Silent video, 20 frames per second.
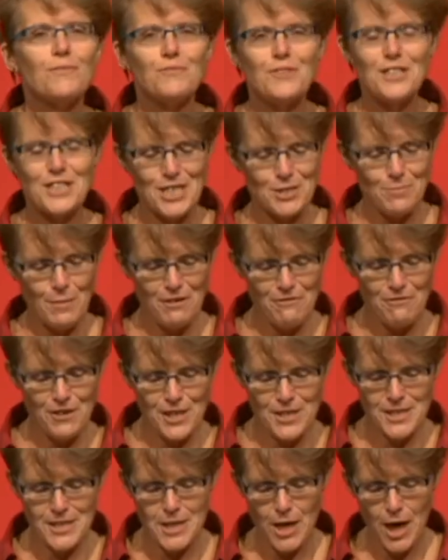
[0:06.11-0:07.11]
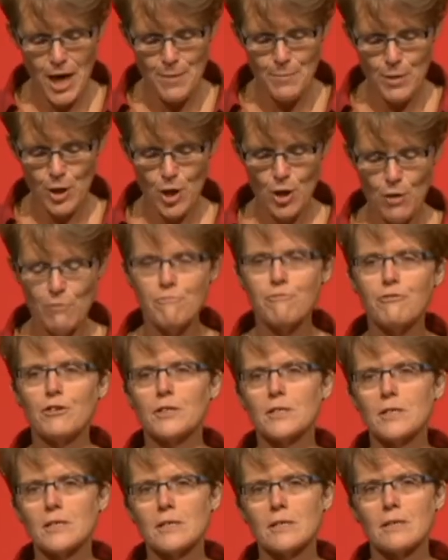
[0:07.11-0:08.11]
This is my first time at
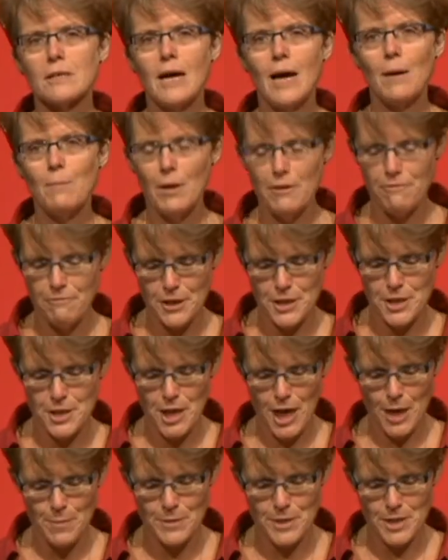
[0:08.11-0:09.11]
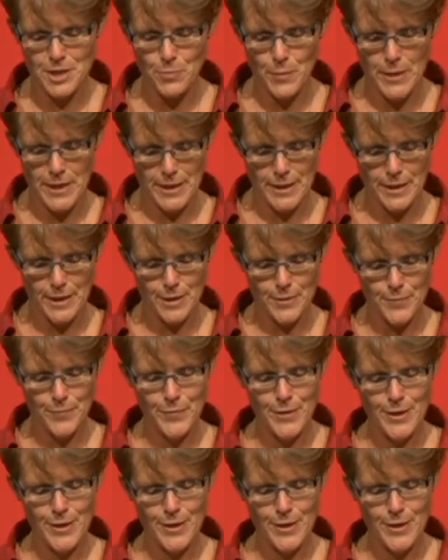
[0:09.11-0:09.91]
Conference and my first time as a speaker.